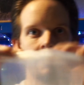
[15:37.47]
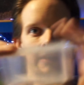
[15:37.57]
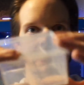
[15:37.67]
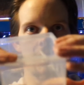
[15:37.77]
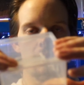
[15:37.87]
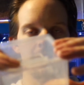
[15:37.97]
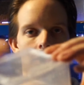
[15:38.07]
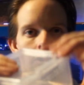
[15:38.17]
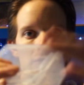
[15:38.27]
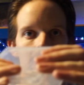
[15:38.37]
These are the ones I
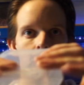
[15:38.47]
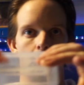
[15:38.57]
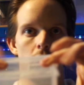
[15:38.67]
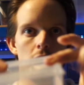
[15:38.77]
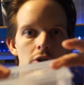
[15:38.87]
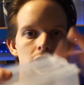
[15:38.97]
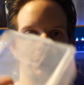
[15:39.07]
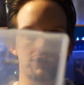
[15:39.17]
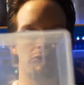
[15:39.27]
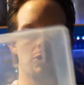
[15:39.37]
use for
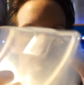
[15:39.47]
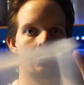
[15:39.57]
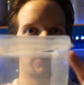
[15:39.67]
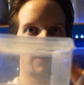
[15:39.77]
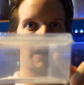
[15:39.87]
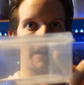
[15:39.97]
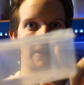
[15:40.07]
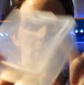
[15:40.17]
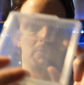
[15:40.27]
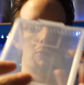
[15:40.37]
terrestrial
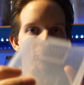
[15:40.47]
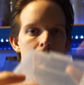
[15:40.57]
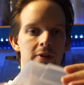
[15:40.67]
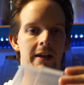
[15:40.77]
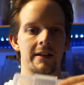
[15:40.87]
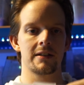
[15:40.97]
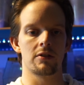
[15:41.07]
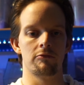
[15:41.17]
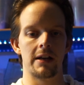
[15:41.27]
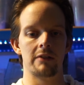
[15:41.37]
and arboreal slings.
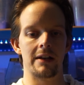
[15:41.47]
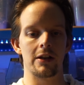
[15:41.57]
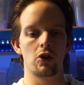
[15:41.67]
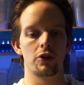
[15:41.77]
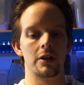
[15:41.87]
Really, really good.